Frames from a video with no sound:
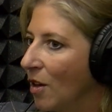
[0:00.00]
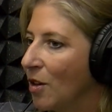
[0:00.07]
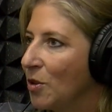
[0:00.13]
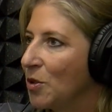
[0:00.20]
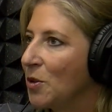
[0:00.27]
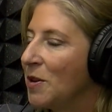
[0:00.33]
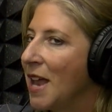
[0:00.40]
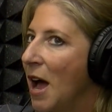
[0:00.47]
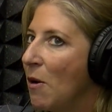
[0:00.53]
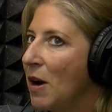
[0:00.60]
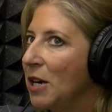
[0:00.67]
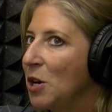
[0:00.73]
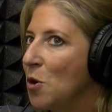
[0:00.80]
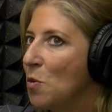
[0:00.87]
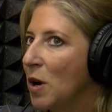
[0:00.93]
So now I
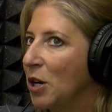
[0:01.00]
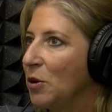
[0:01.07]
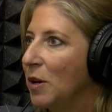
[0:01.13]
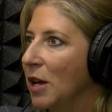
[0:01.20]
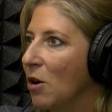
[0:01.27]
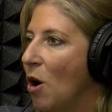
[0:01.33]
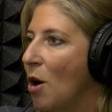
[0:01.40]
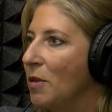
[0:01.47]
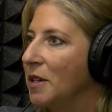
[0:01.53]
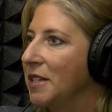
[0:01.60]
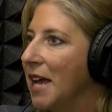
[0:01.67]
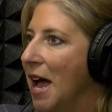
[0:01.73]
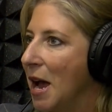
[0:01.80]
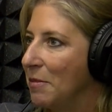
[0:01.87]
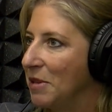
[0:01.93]
know where you get all the
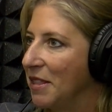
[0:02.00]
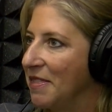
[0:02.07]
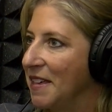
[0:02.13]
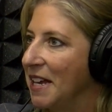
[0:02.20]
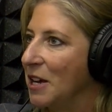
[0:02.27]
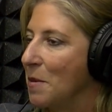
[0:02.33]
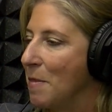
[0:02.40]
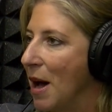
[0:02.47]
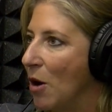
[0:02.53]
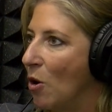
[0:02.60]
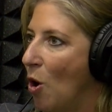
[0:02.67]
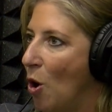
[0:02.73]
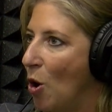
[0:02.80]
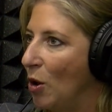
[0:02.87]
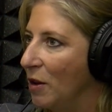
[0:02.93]
time to think about
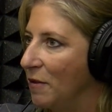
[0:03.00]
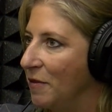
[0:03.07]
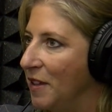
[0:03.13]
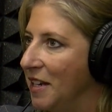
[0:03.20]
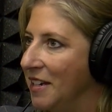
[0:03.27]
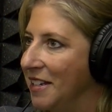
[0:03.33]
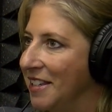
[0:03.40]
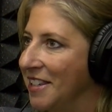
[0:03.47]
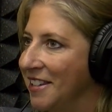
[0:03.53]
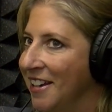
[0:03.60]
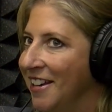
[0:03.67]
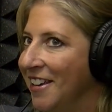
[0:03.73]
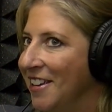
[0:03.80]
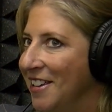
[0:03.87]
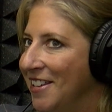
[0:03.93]
all of these
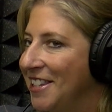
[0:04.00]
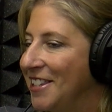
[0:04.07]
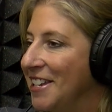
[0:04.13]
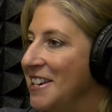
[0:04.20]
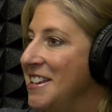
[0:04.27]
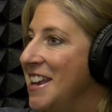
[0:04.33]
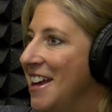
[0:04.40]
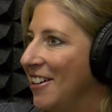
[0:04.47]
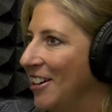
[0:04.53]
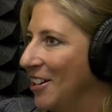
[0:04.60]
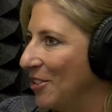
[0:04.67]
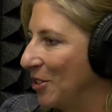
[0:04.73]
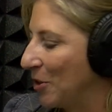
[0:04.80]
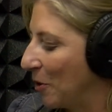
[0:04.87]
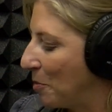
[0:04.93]

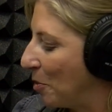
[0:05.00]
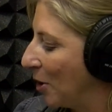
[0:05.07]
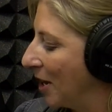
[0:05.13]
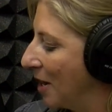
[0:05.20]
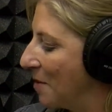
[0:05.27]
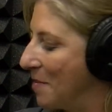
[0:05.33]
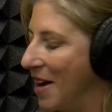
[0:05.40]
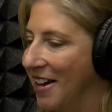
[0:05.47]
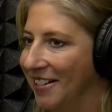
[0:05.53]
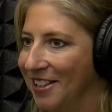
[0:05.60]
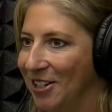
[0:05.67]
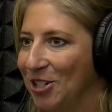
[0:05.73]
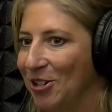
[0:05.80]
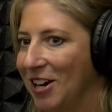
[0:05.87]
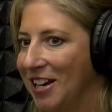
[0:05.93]
scenarios for bringing back the
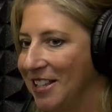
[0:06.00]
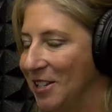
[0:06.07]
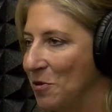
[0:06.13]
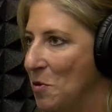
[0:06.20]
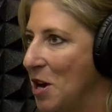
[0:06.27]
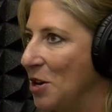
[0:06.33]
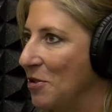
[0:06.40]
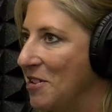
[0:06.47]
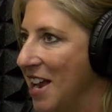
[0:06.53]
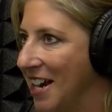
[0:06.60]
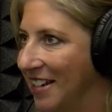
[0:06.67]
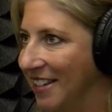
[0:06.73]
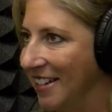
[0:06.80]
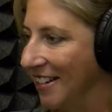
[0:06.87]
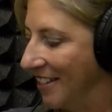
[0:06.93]
trades and what your
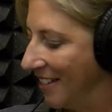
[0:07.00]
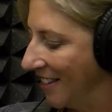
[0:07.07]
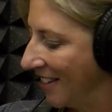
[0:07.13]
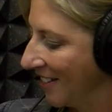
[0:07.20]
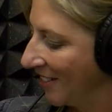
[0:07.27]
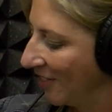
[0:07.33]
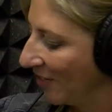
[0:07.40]
next is.